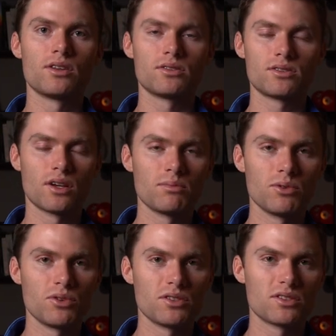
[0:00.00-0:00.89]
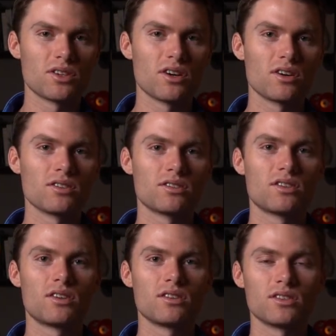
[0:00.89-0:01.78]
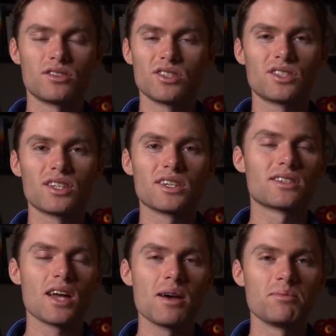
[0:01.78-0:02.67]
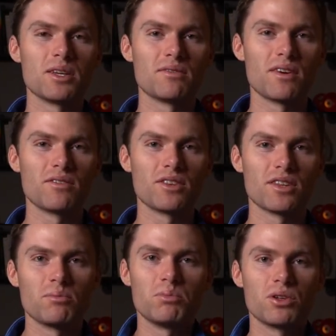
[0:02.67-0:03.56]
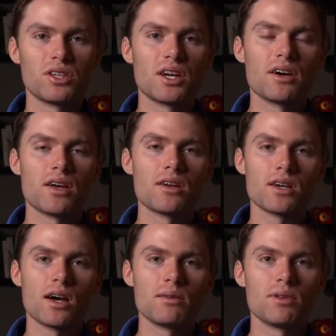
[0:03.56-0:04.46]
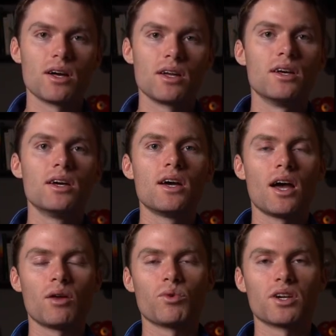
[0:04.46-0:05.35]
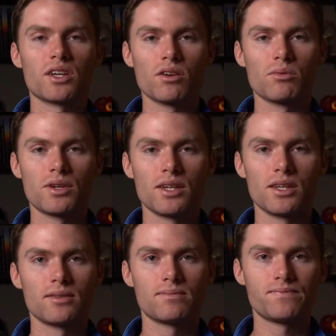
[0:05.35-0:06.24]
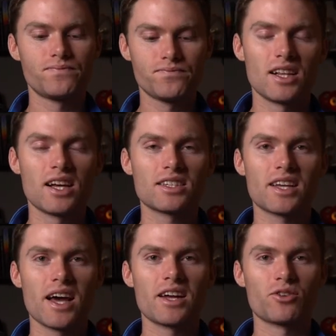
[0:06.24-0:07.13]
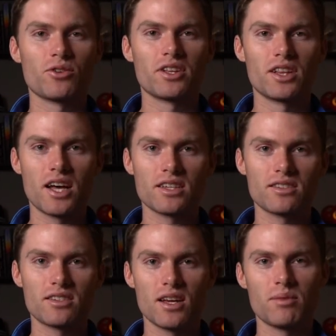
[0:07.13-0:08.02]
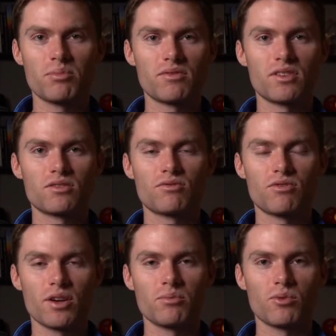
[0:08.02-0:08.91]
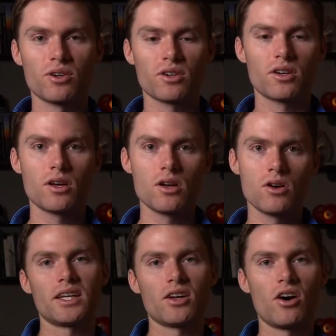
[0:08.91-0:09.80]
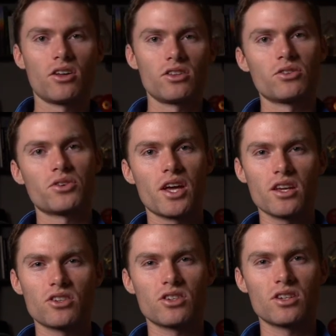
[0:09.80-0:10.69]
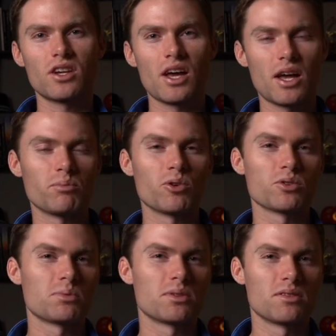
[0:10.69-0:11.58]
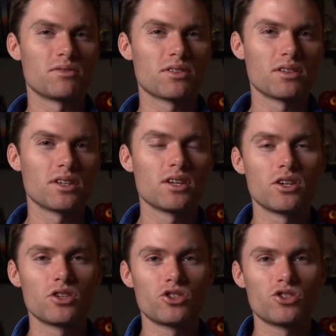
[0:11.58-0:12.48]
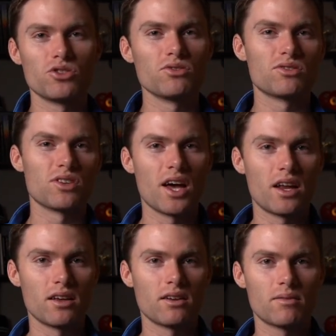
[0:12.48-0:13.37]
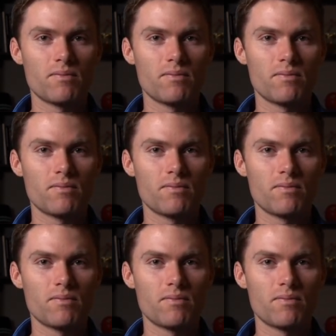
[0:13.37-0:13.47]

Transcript: Sun, moon, and stars, logistics, timing of everything, building out that timeline, and what gear we need. And actually the last category and last step of this framework, planning on location, and more specifically, shoot to edit.